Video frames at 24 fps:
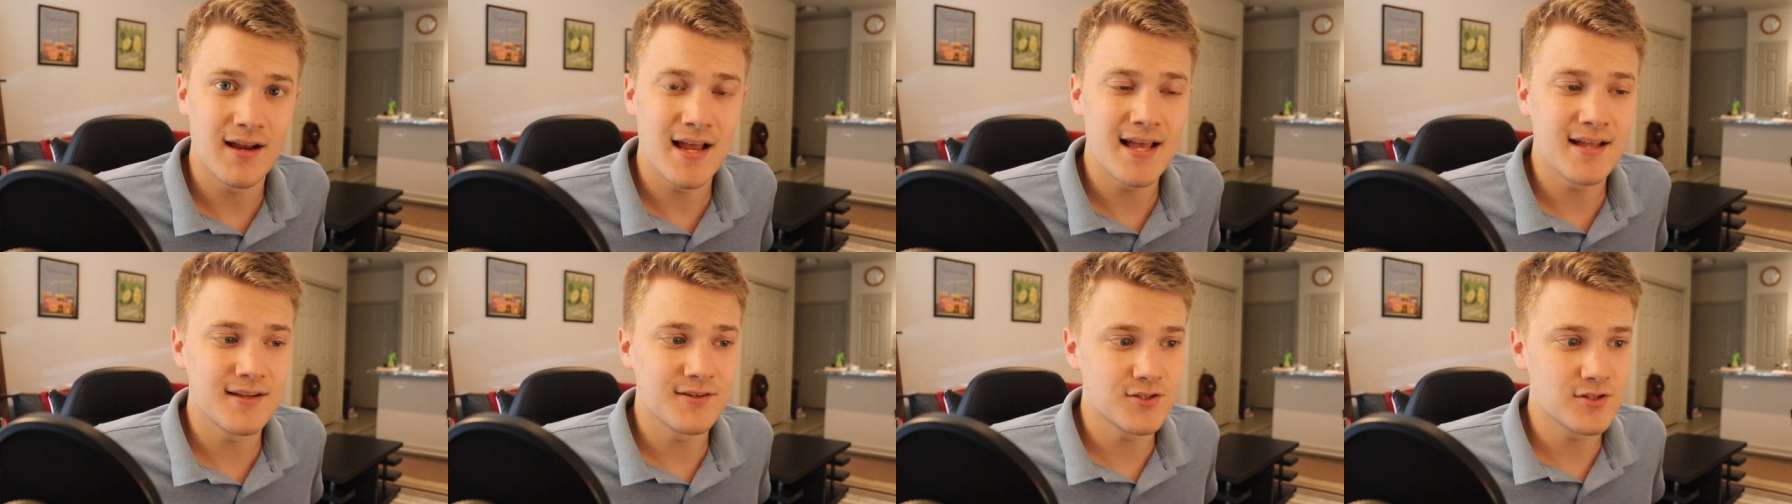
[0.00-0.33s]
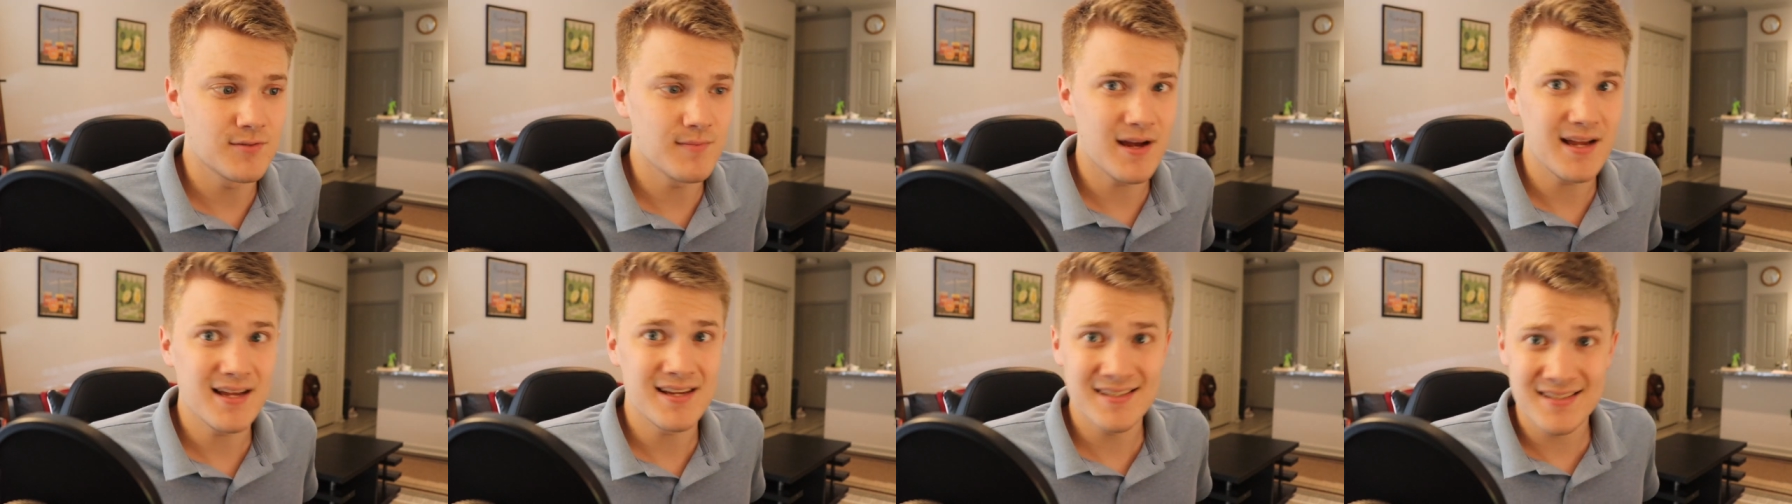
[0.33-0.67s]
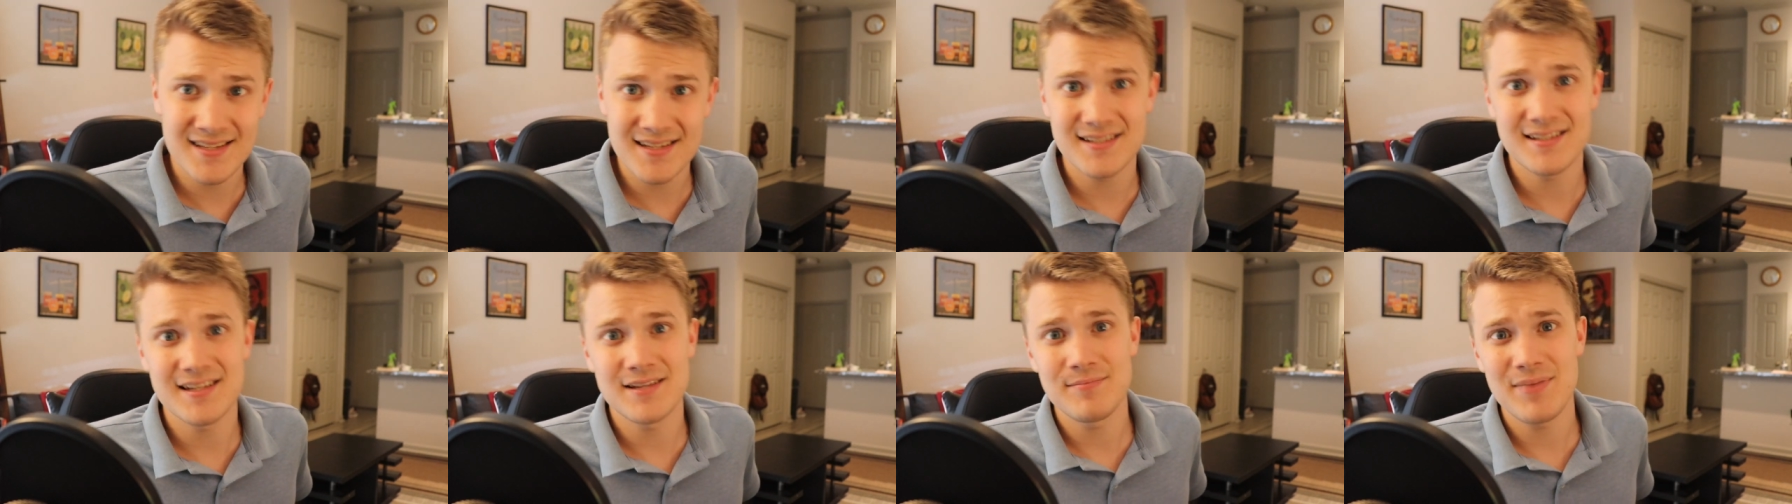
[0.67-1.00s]
And to my
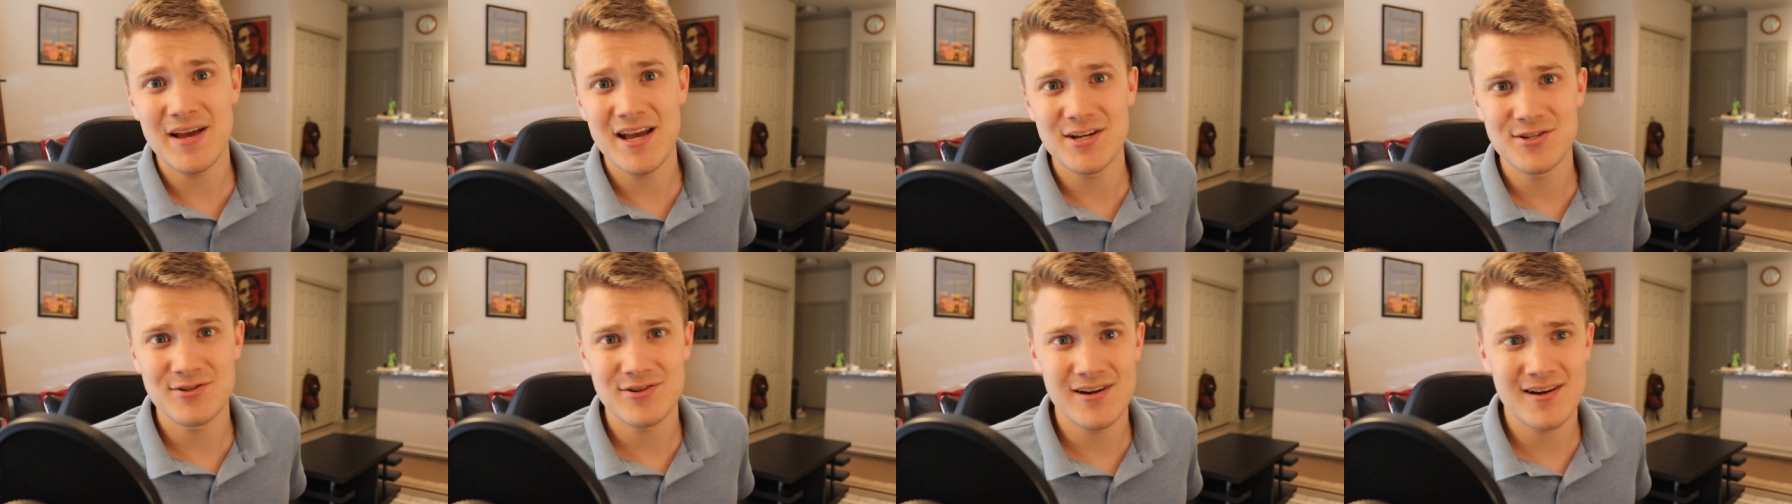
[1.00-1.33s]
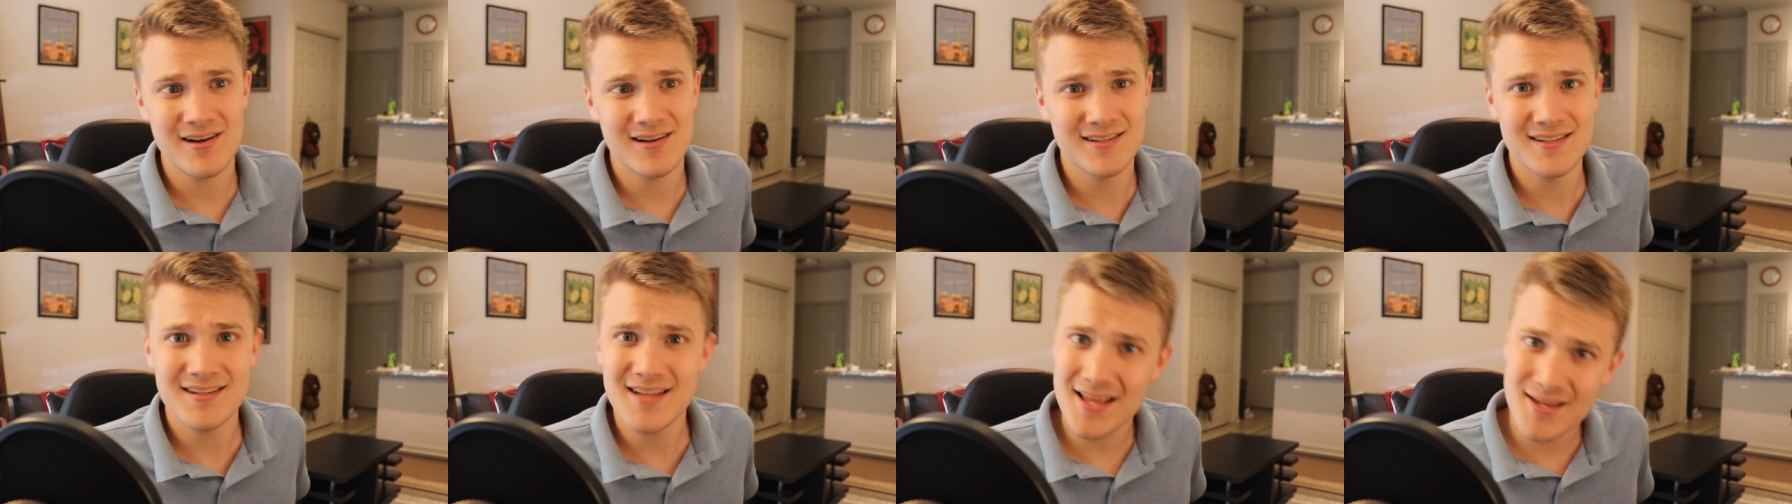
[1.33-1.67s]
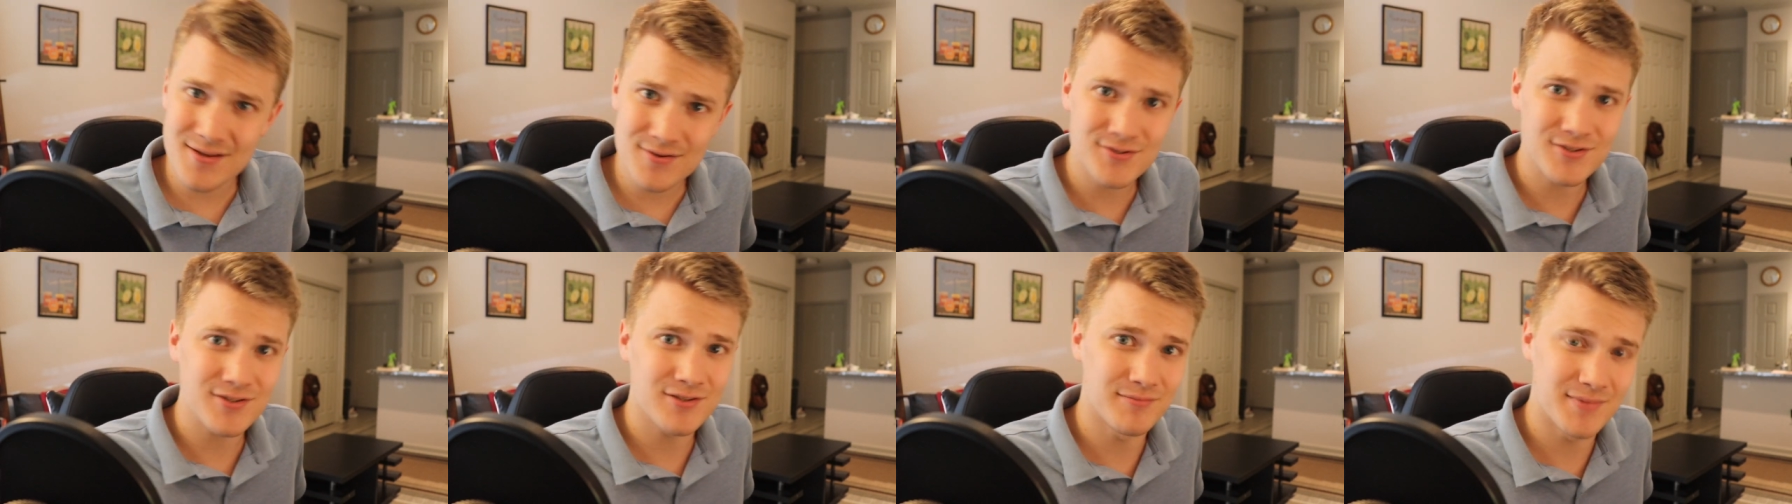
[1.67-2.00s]
existing Patreons, thank
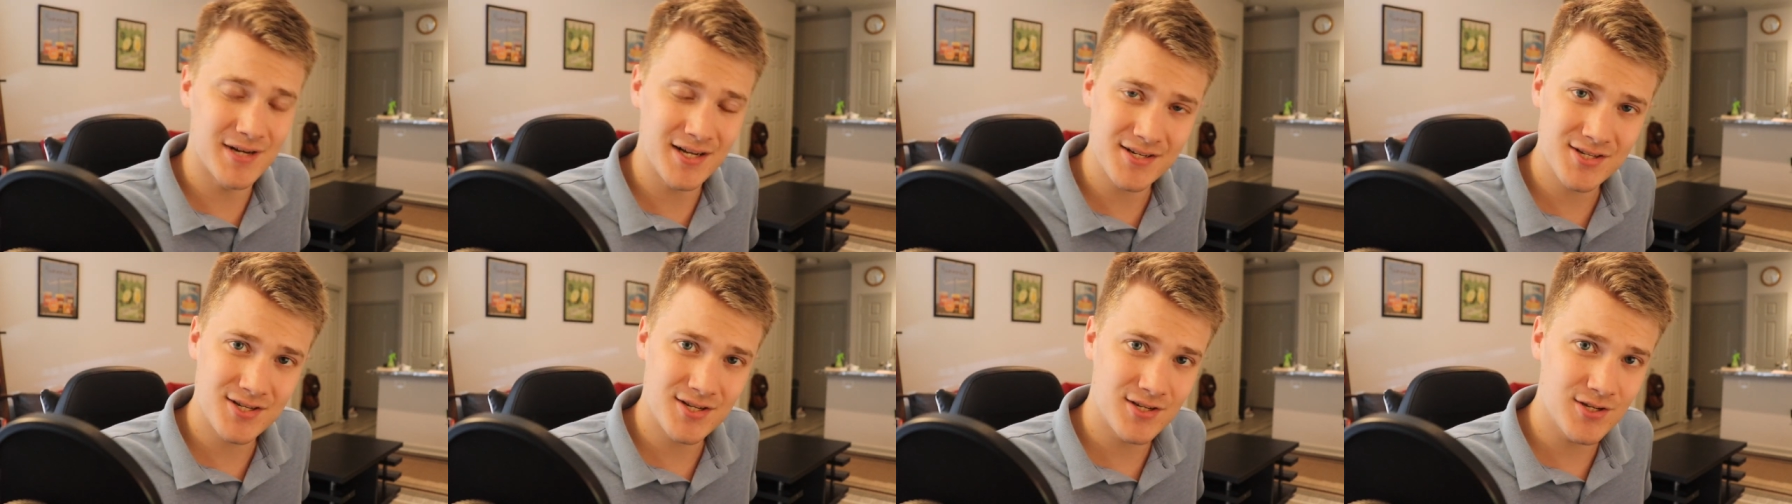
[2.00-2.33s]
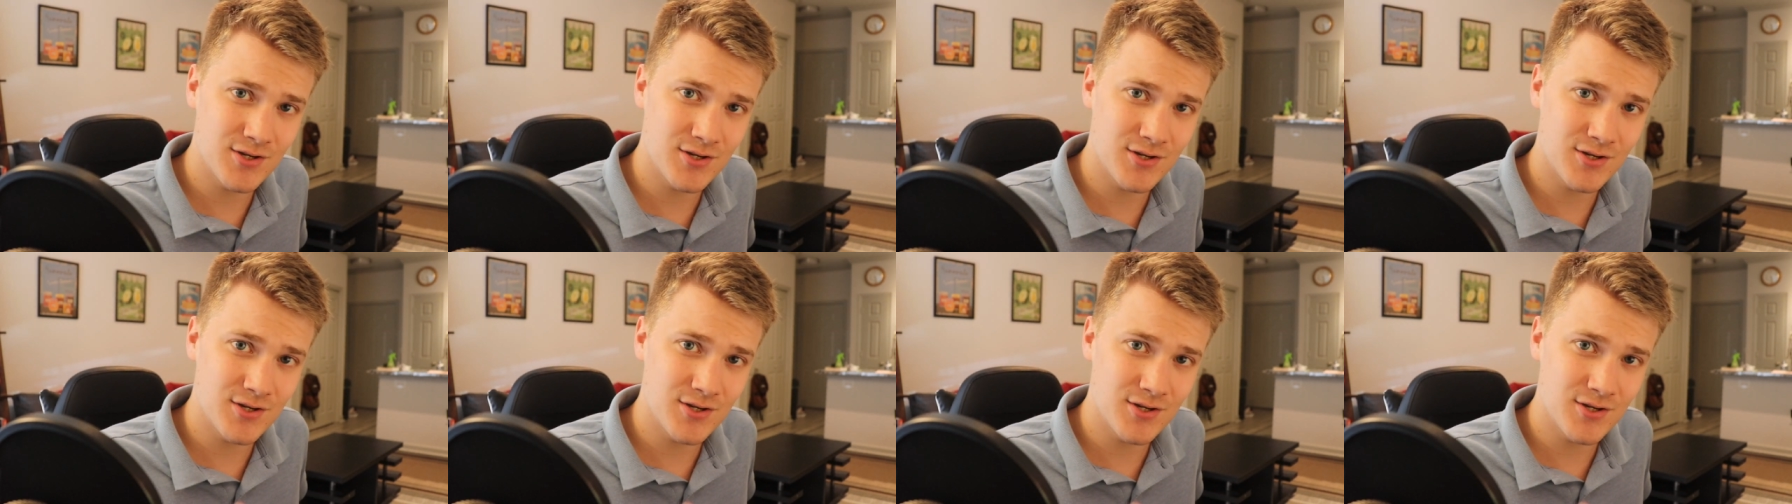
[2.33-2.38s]
you so much.